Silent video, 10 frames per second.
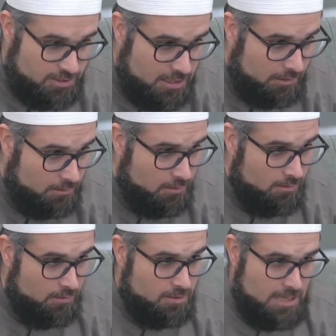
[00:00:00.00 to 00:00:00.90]
deen
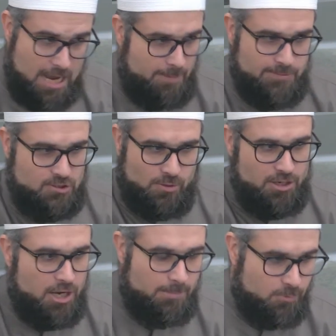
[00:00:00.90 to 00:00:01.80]
is absolutely
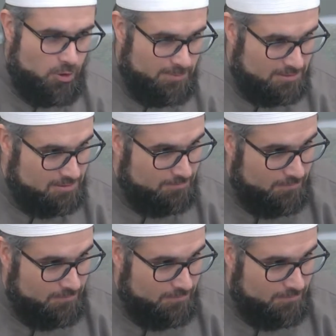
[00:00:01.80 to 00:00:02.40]
not employment.